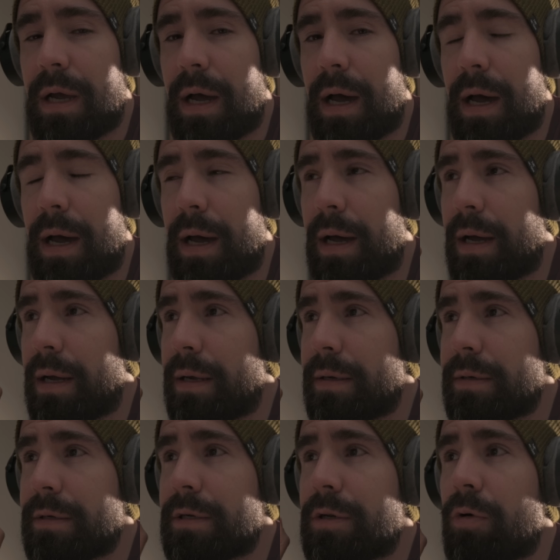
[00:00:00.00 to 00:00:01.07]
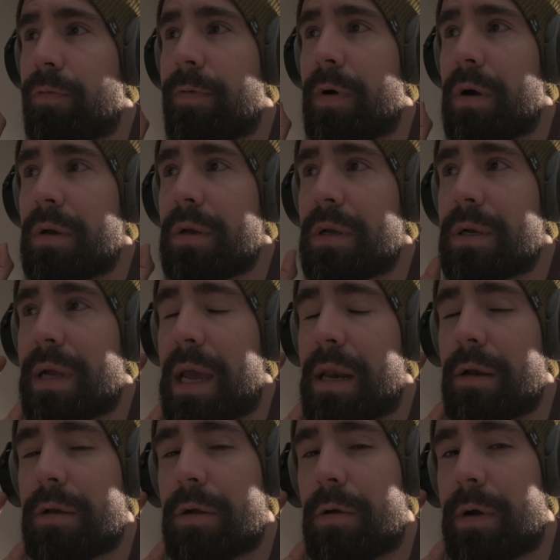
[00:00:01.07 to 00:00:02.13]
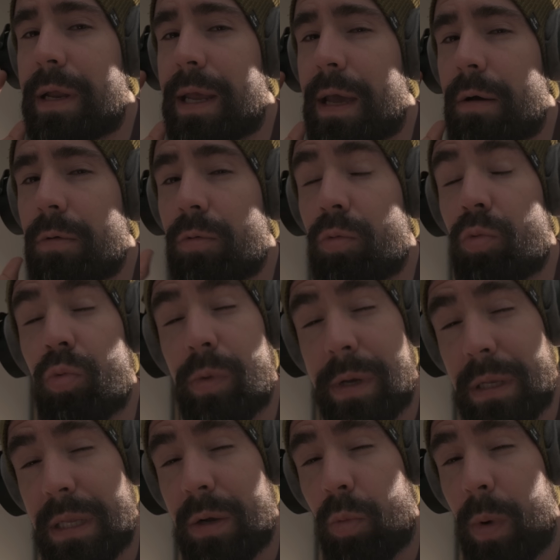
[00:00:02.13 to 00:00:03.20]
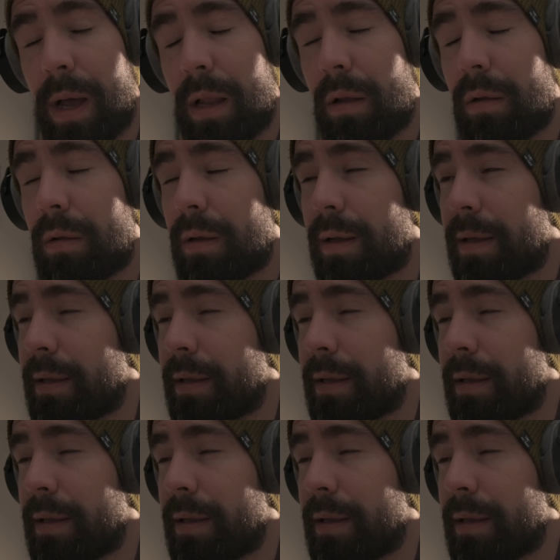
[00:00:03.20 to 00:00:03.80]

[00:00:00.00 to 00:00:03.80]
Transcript: Uh, so far, the scan is turning out really well.